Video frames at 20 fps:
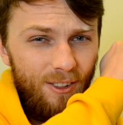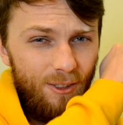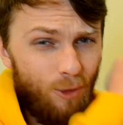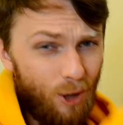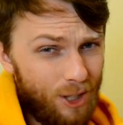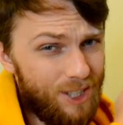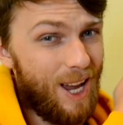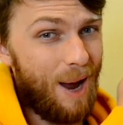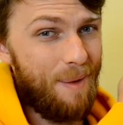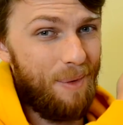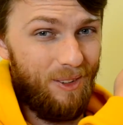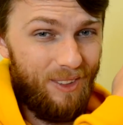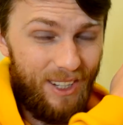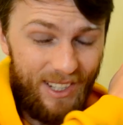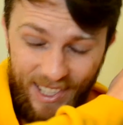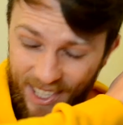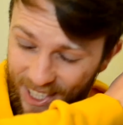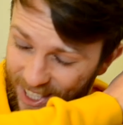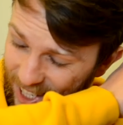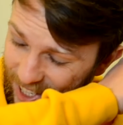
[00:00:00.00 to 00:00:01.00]
What's happened
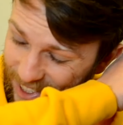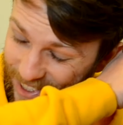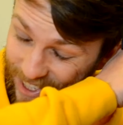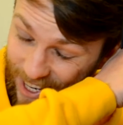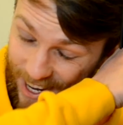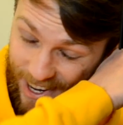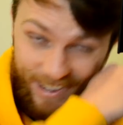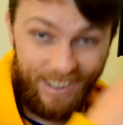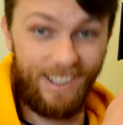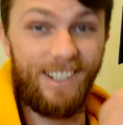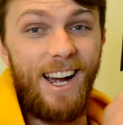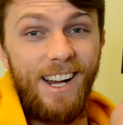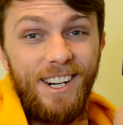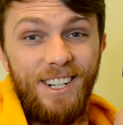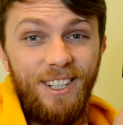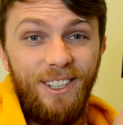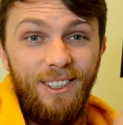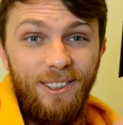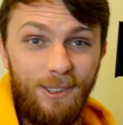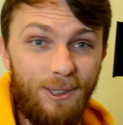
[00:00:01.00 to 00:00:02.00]
yesterday? It's the
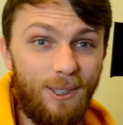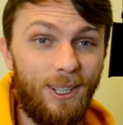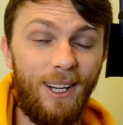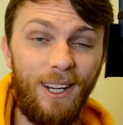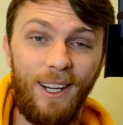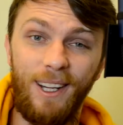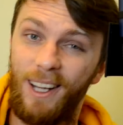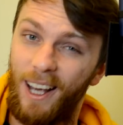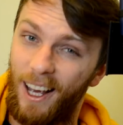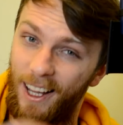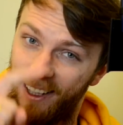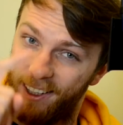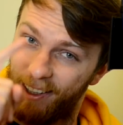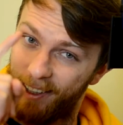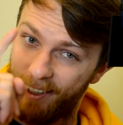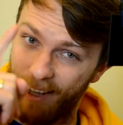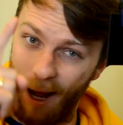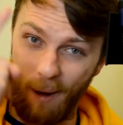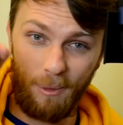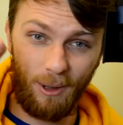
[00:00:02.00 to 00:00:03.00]
Russian dude, and in
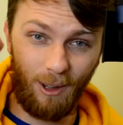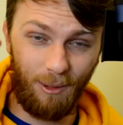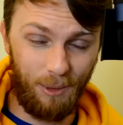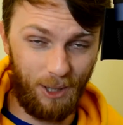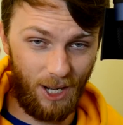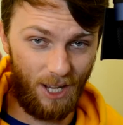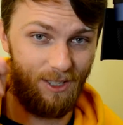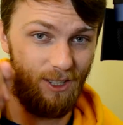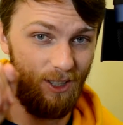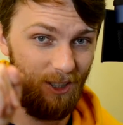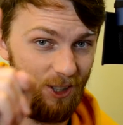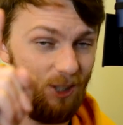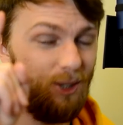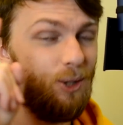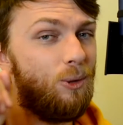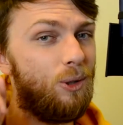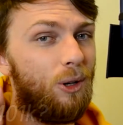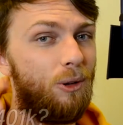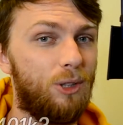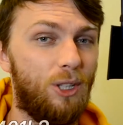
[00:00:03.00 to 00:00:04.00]
a couple of minutes
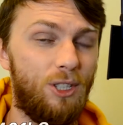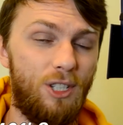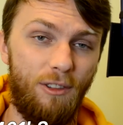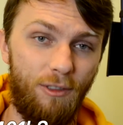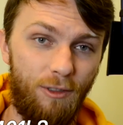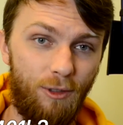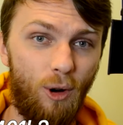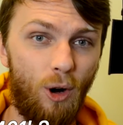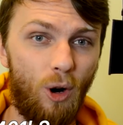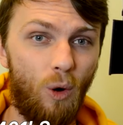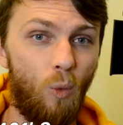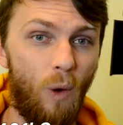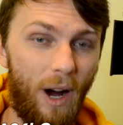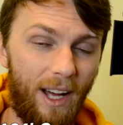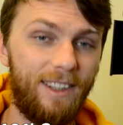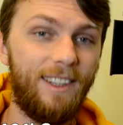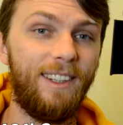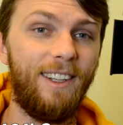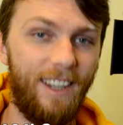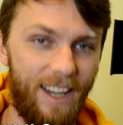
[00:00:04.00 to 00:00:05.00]
you'll notice a
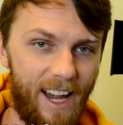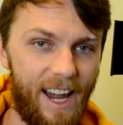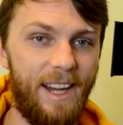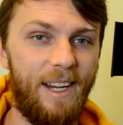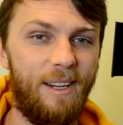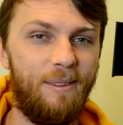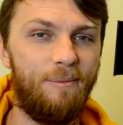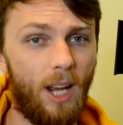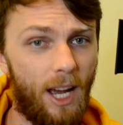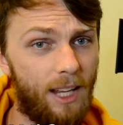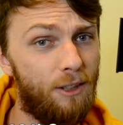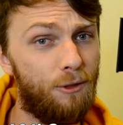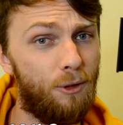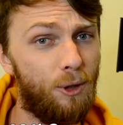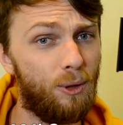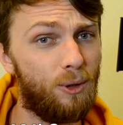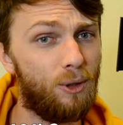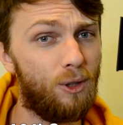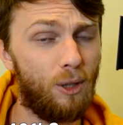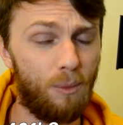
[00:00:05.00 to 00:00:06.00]
401(k). And if
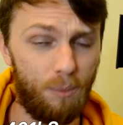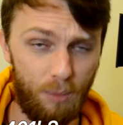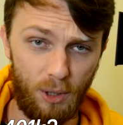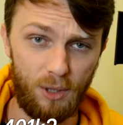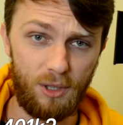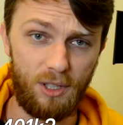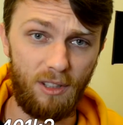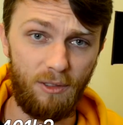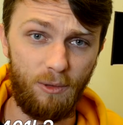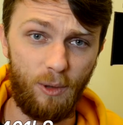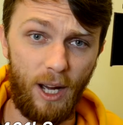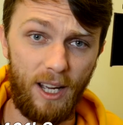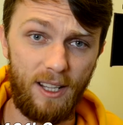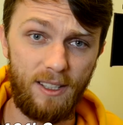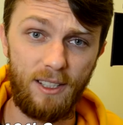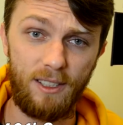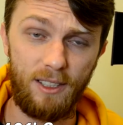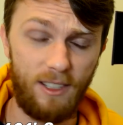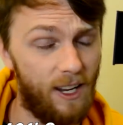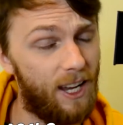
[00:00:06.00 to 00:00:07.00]
you want to learn personal
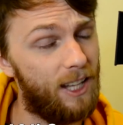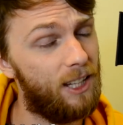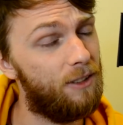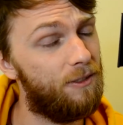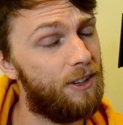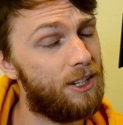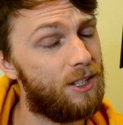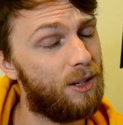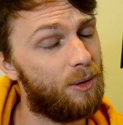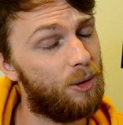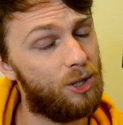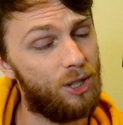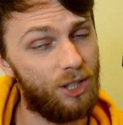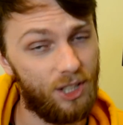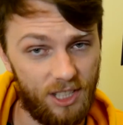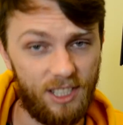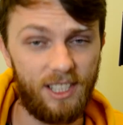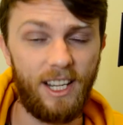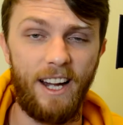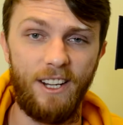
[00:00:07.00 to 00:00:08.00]
finances and investing watching
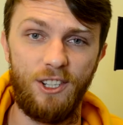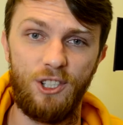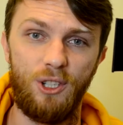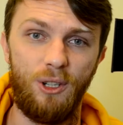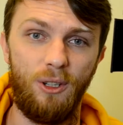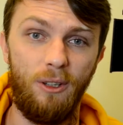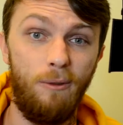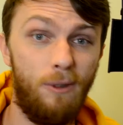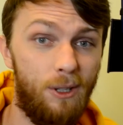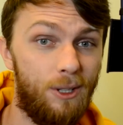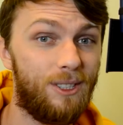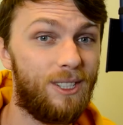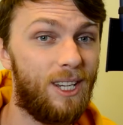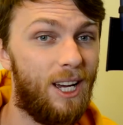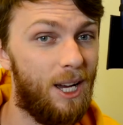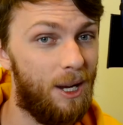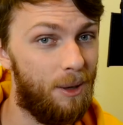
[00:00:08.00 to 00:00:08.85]
such short videos,